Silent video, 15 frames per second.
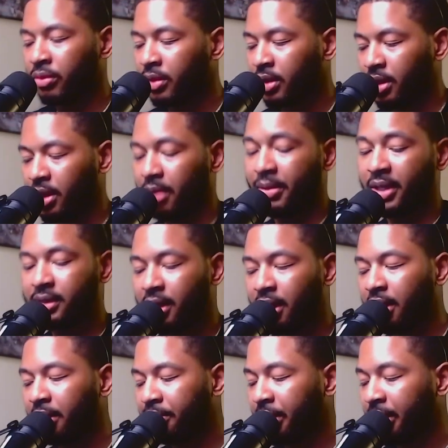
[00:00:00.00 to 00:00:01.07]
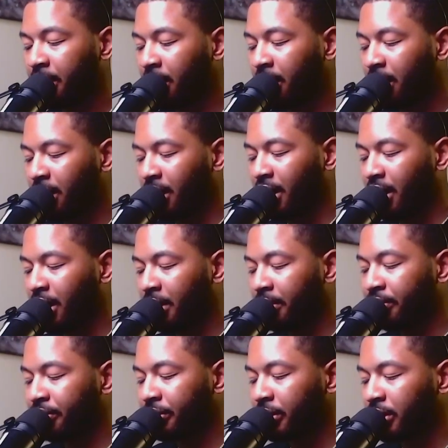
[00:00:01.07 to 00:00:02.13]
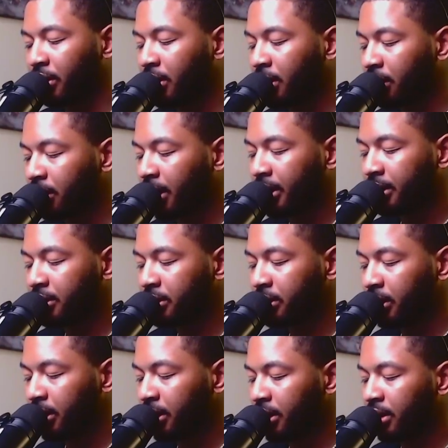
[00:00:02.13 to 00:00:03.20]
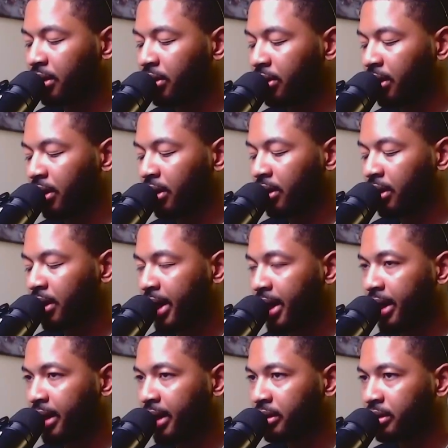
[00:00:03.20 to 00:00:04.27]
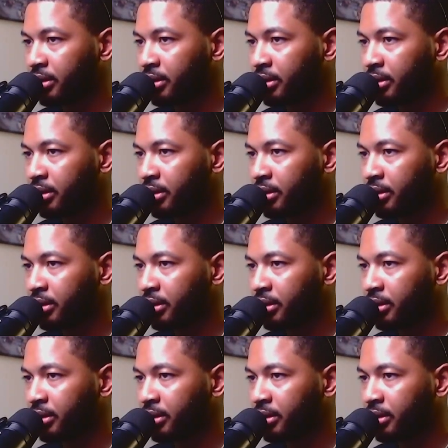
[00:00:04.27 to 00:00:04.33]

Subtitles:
I messed that up, but you can kind of see their hand is.